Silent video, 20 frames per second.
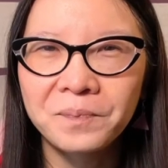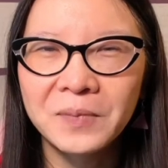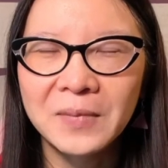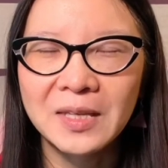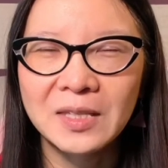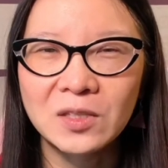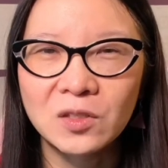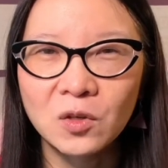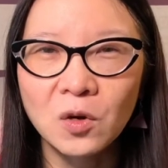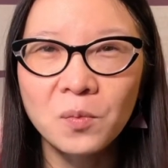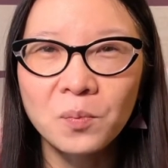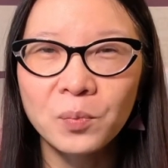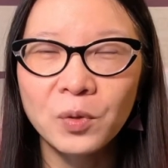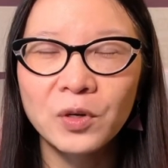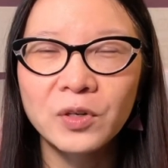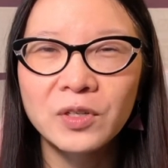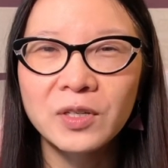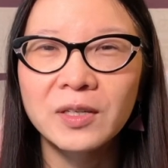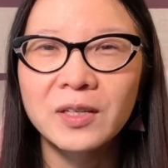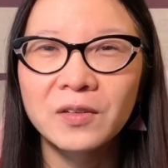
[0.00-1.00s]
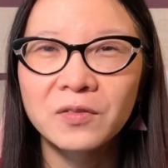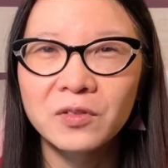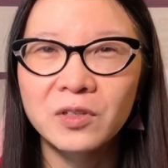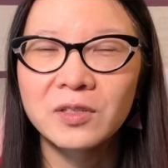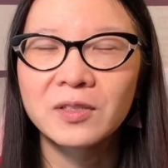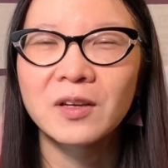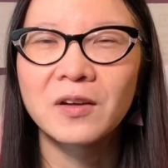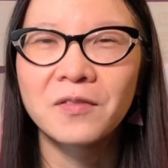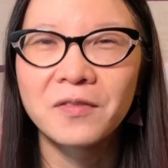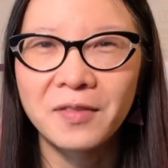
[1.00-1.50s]
It's so important to give
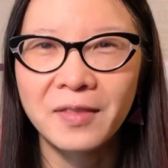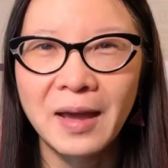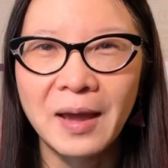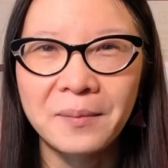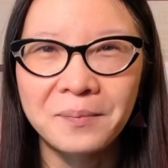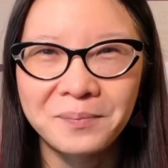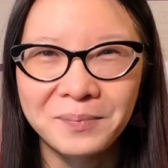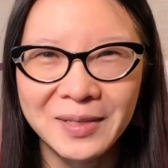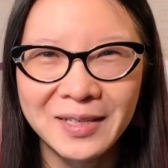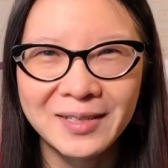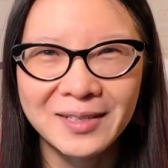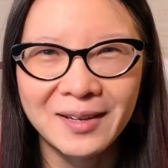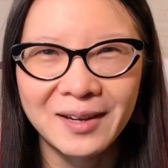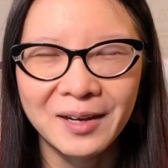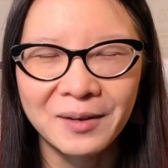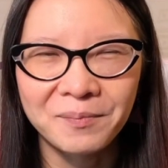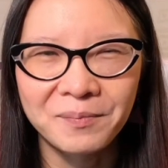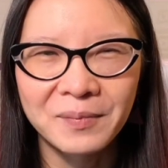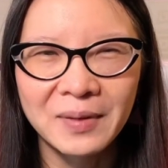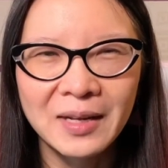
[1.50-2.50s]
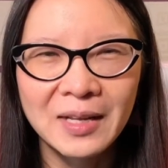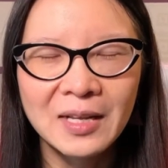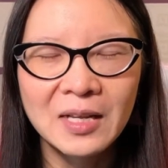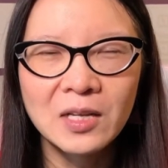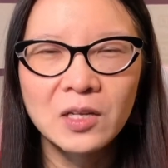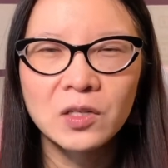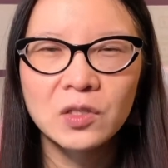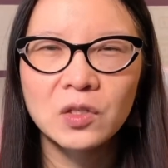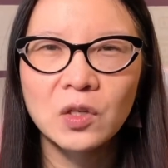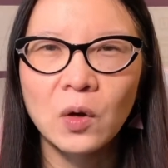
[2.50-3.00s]
yourself that me time.
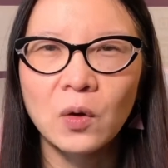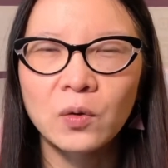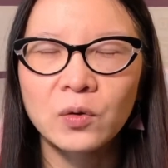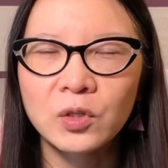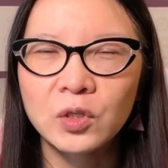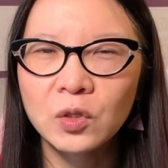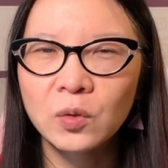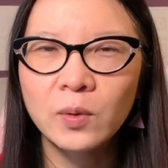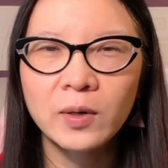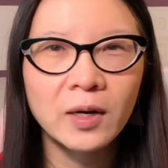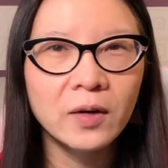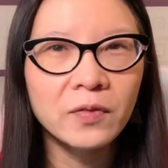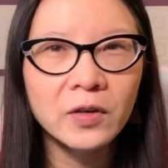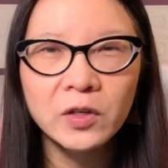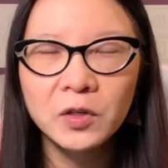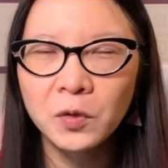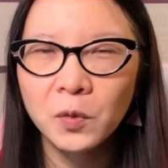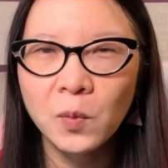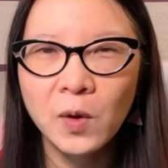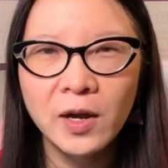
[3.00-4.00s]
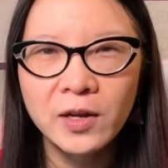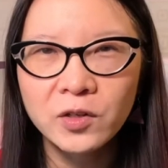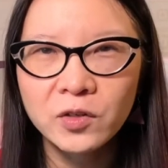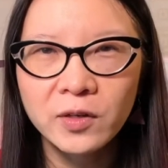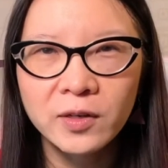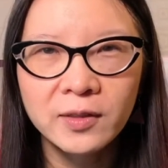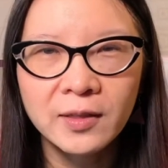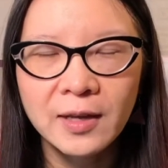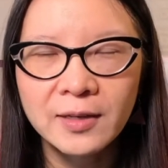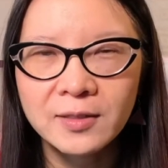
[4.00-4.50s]
So do whatever you want
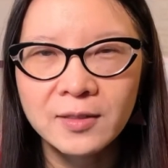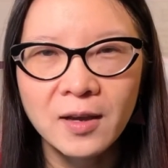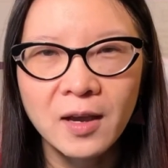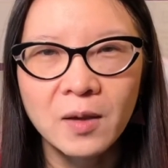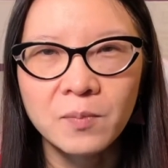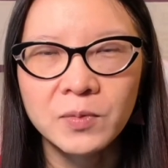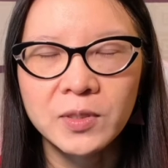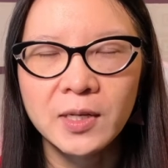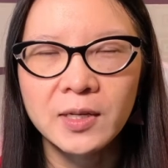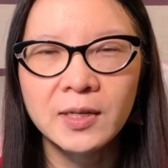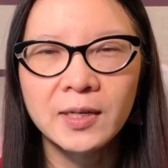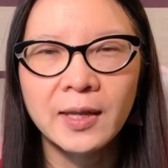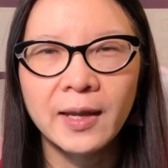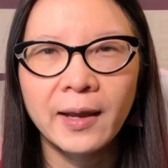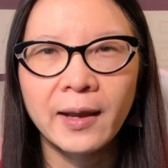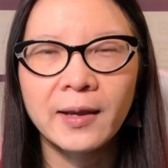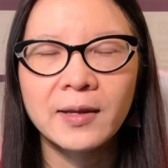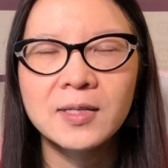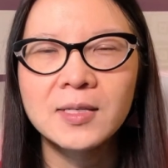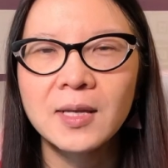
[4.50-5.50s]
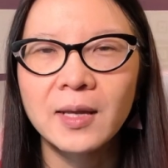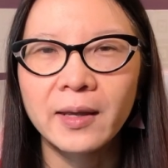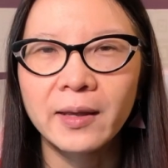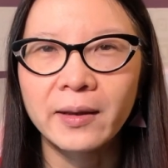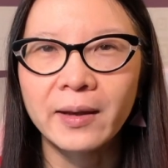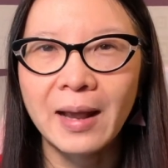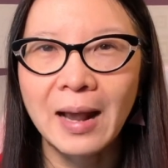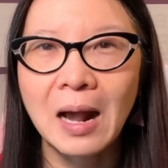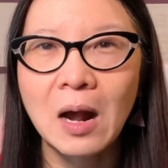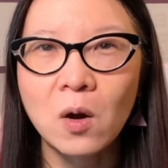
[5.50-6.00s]
during that time. Dedicate
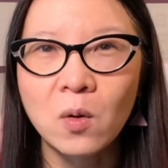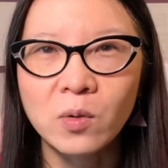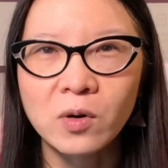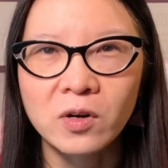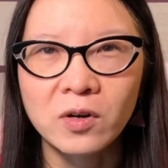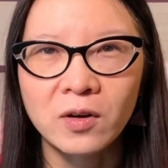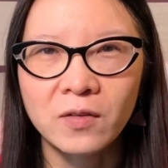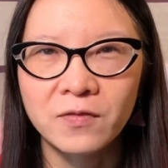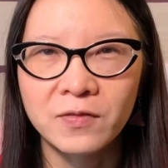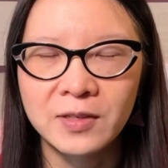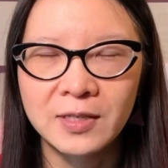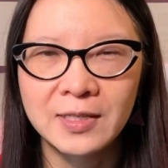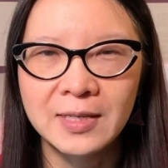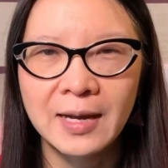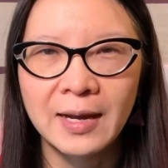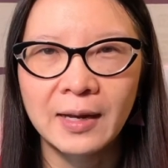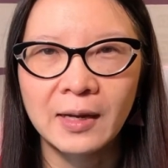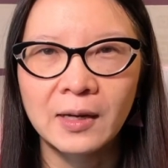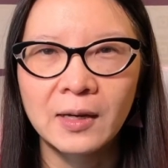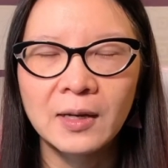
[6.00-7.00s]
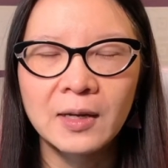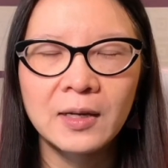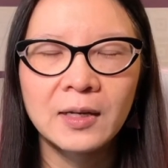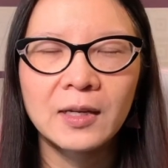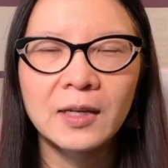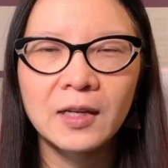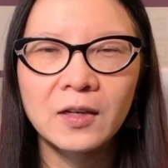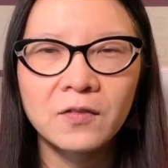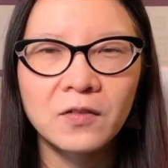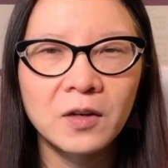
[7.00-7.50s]
an hour of the day,
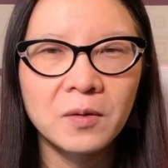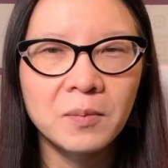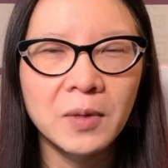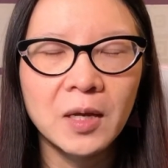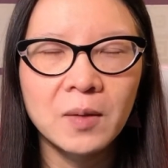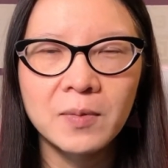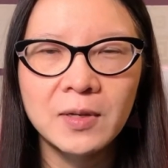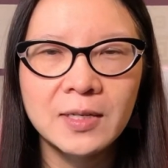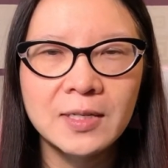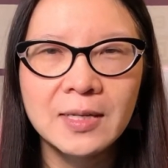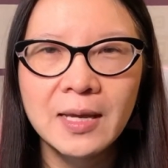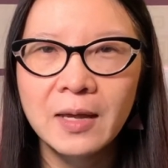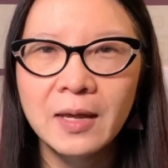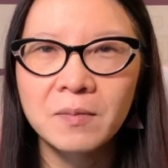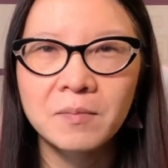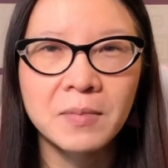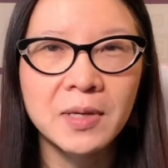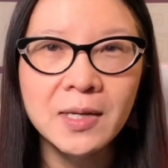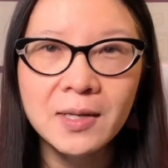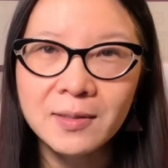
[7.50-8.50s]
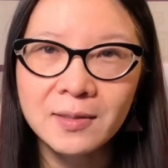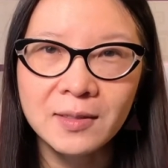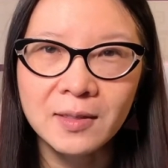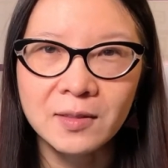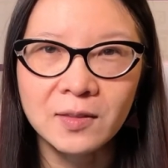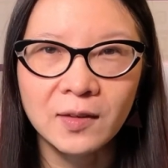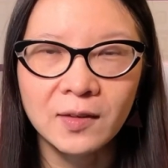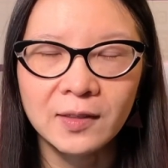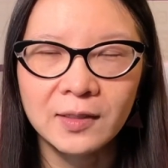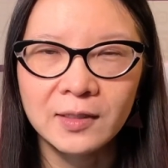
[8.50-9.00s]
even maybe 10 minutes is
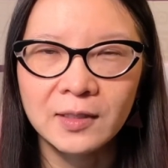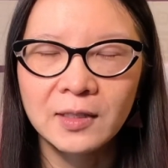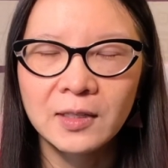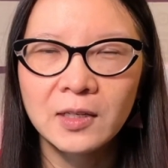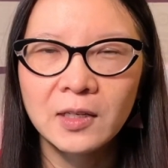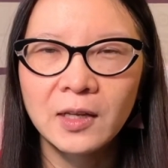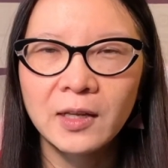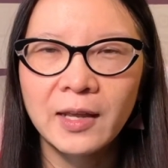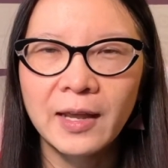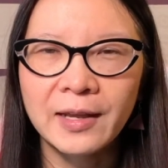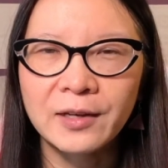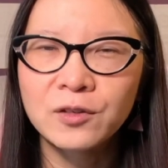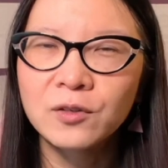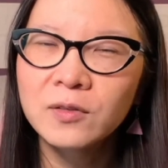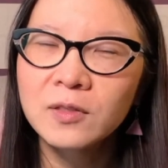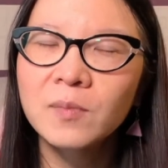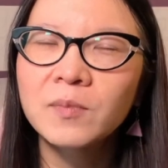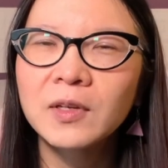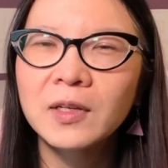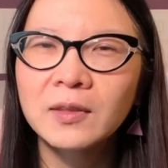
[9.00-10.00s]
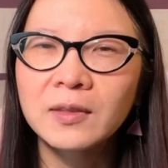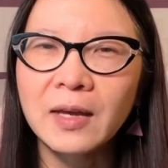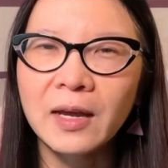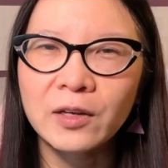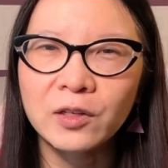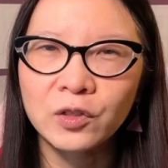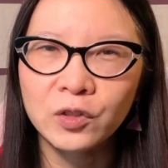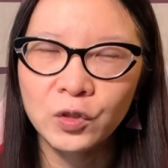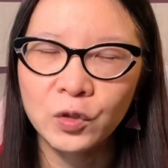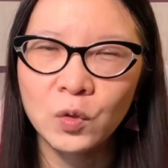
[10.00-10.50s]
good. And do something that
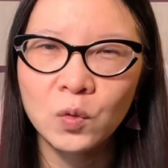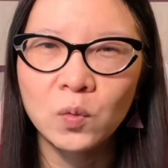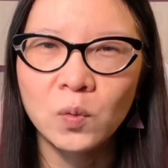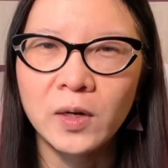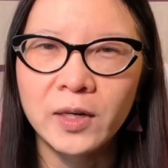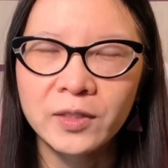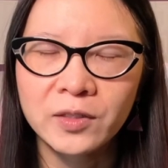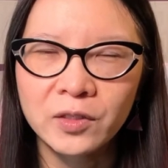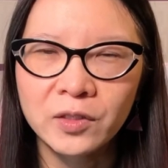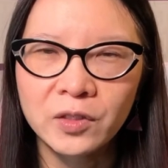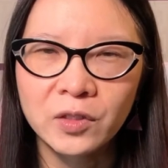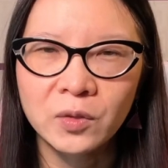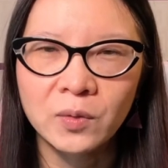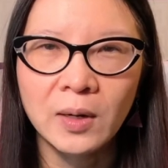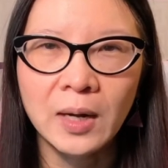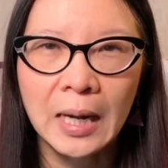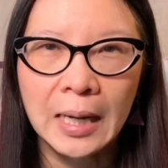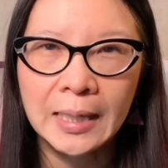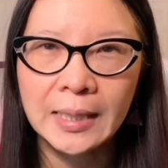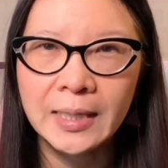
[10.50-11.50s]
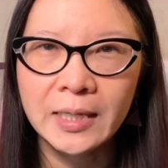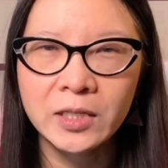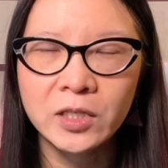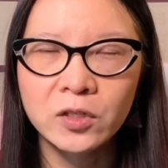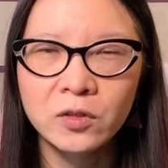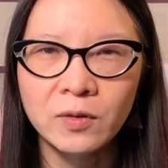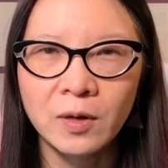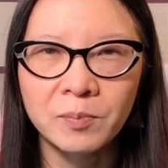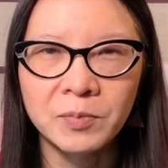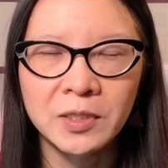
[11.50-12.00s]
you want to do
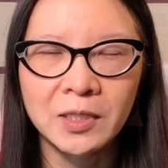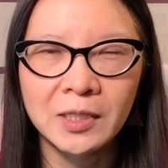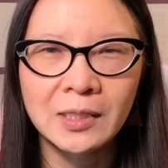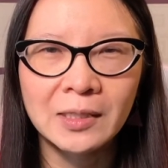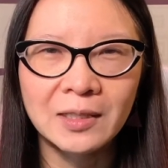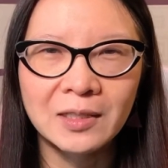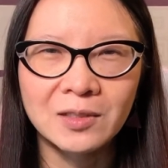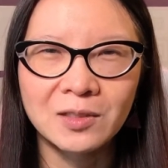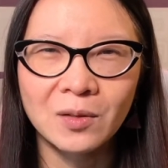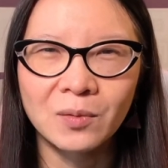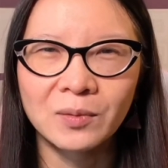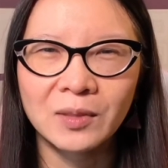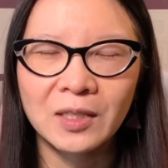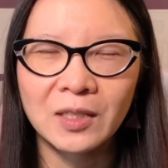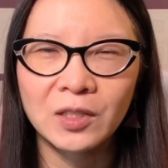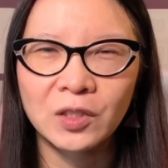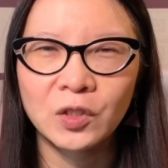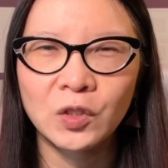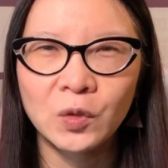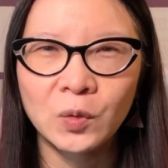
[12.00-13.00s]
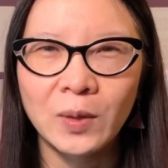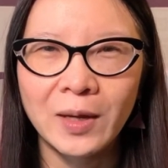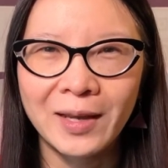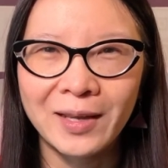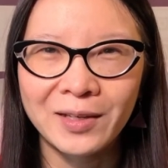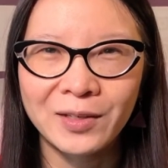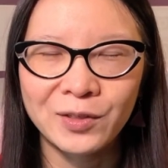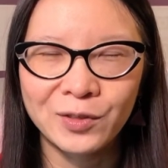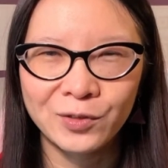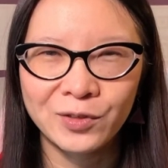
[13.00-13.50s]
uninterrupted. It's only you
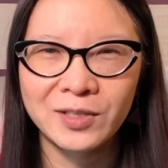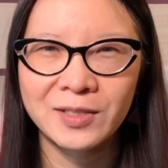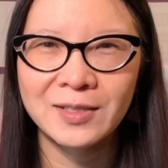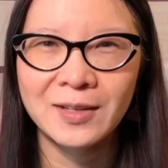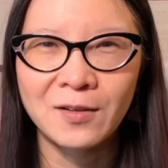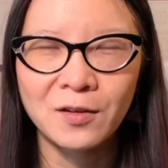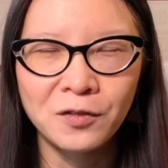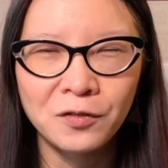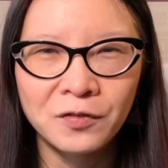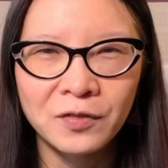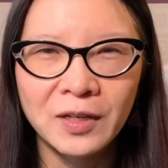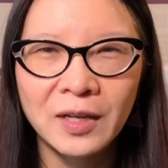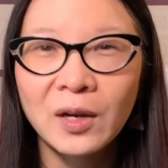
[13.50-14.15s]
and yourself.